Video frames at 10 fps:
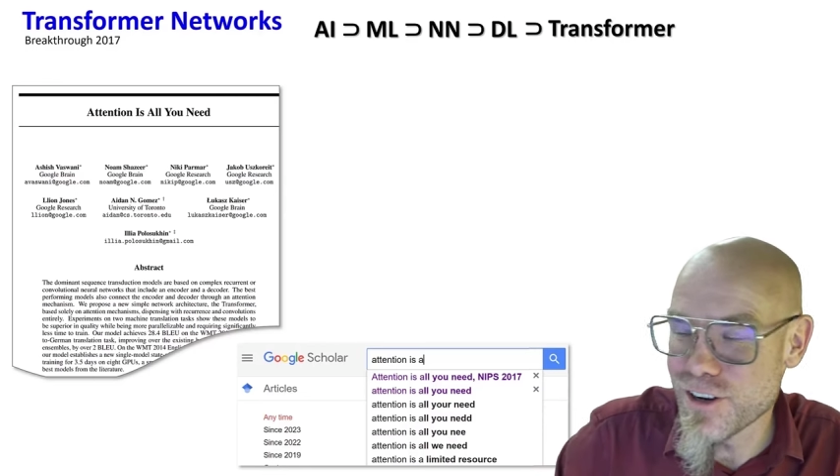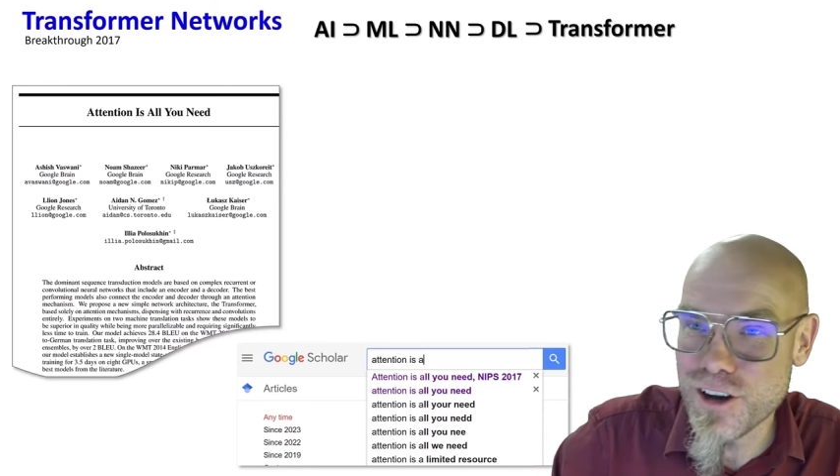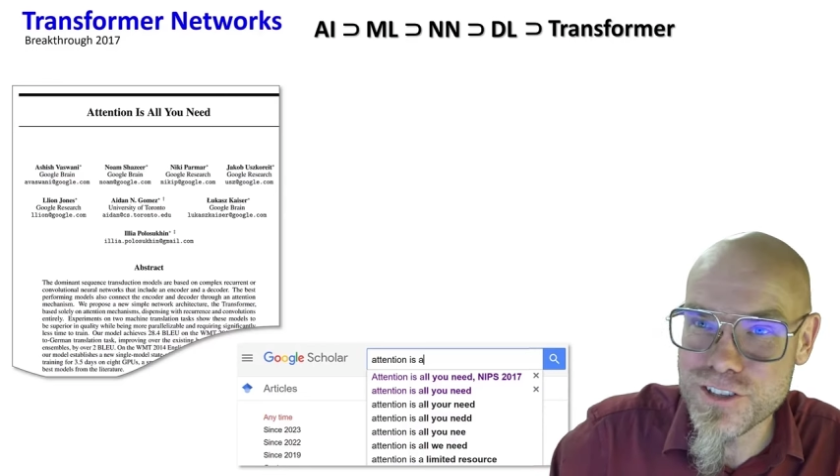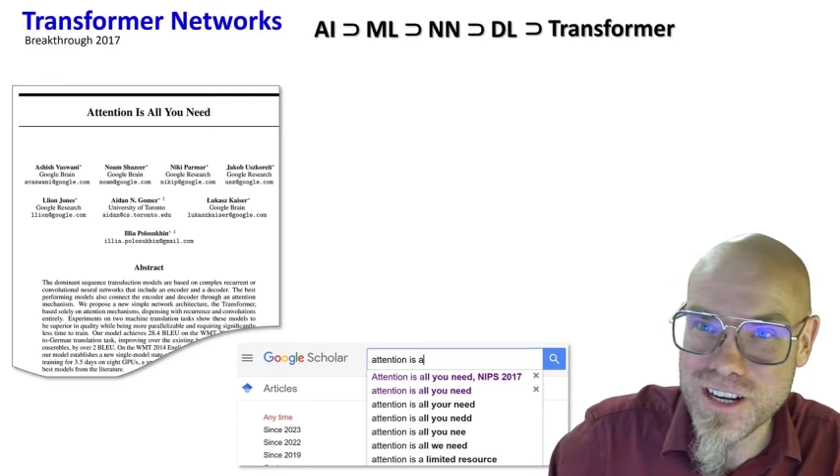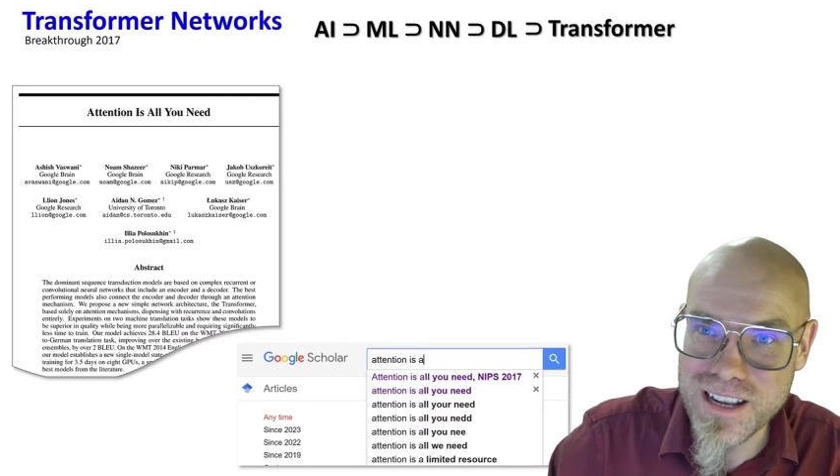
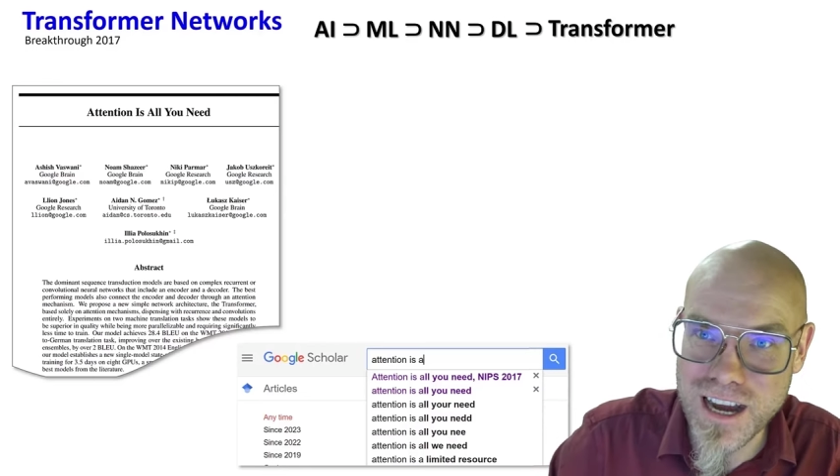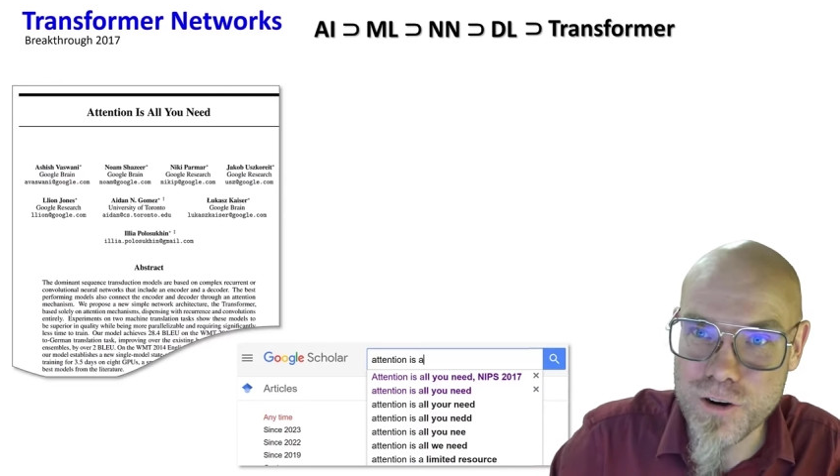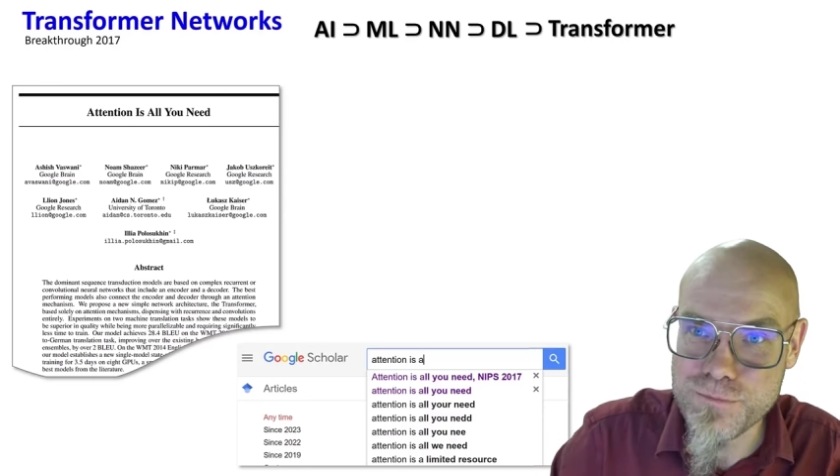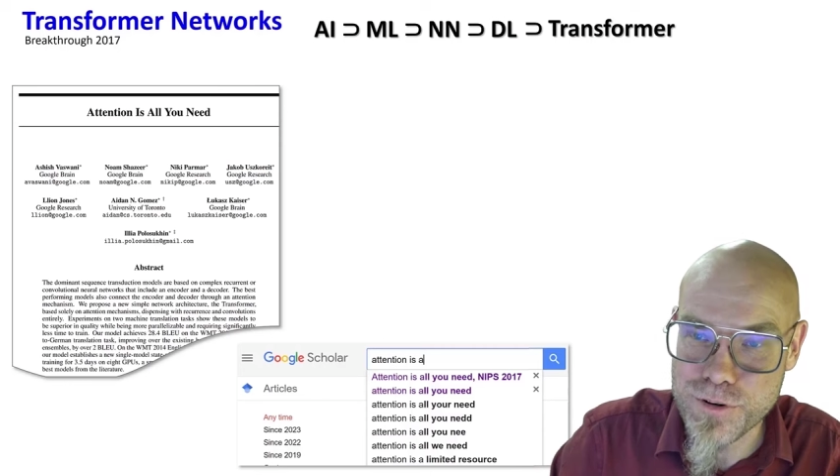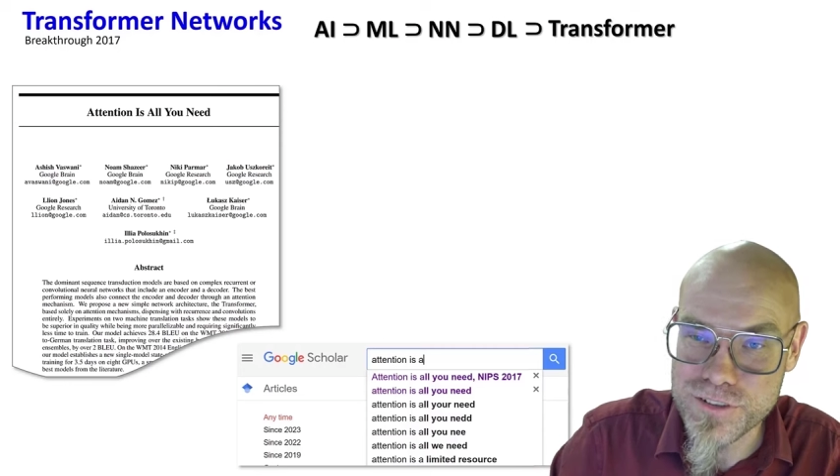logical
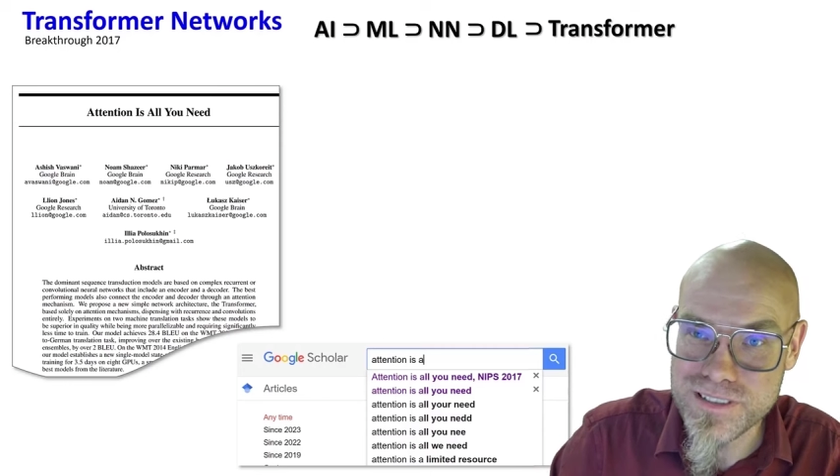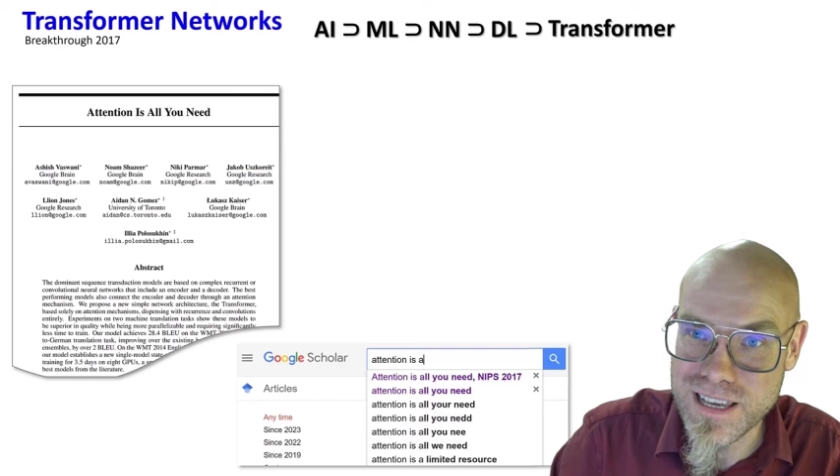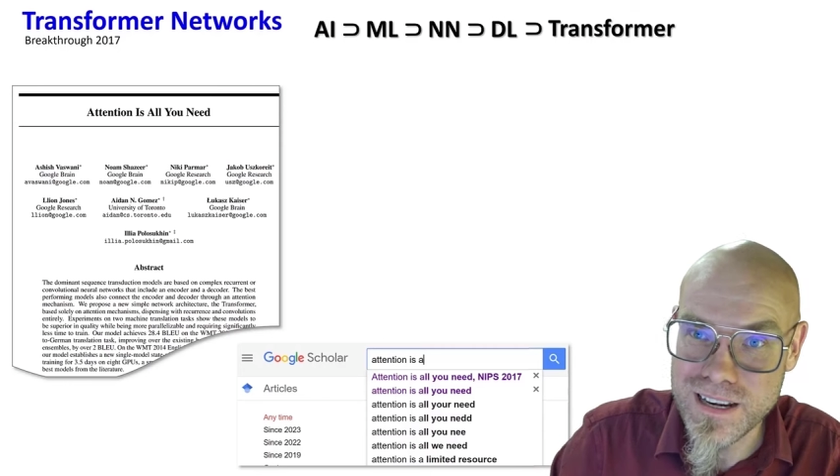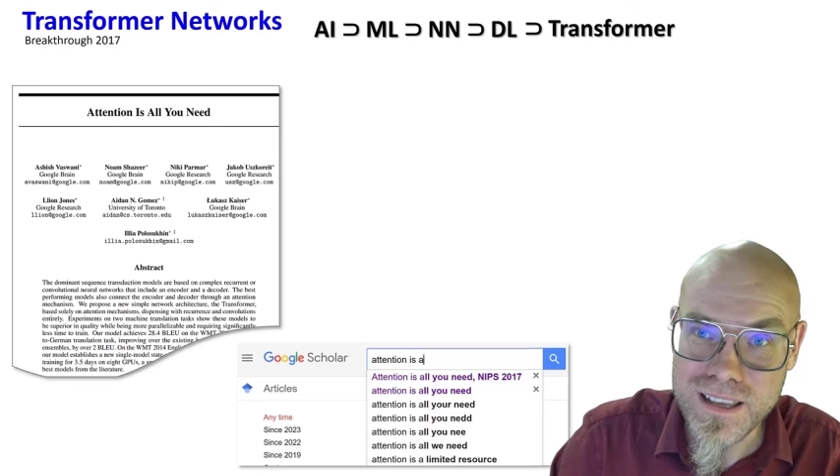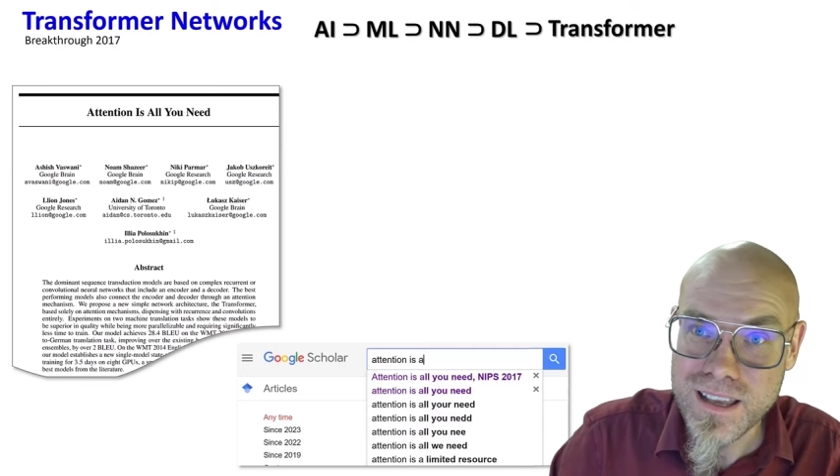outburst
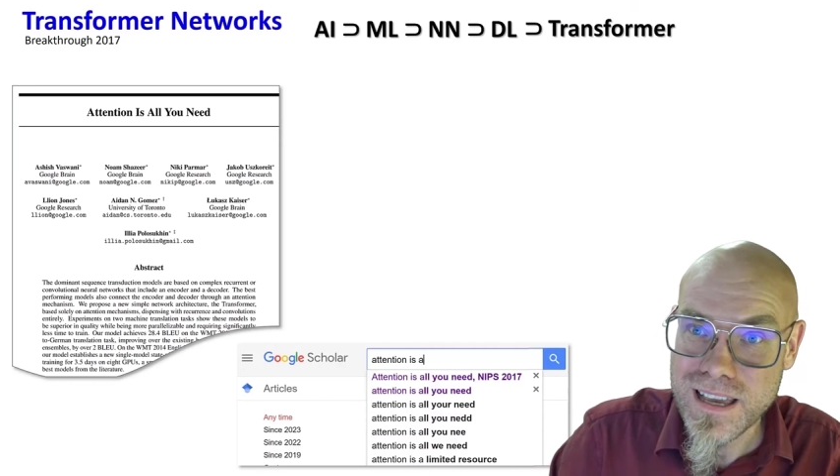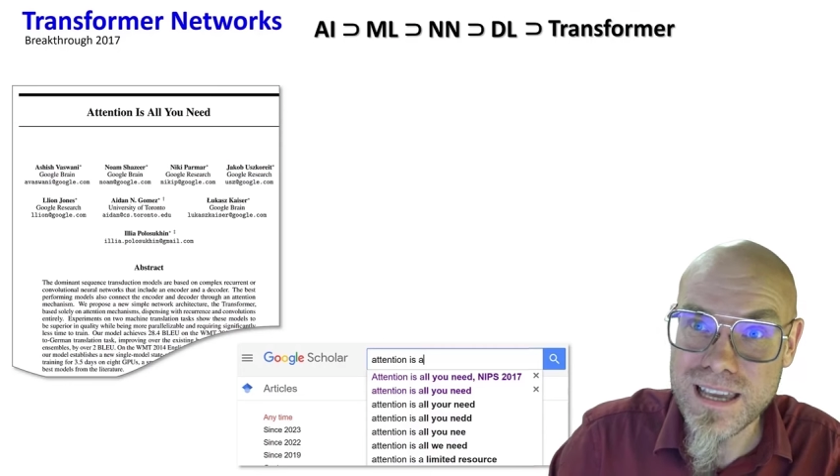then,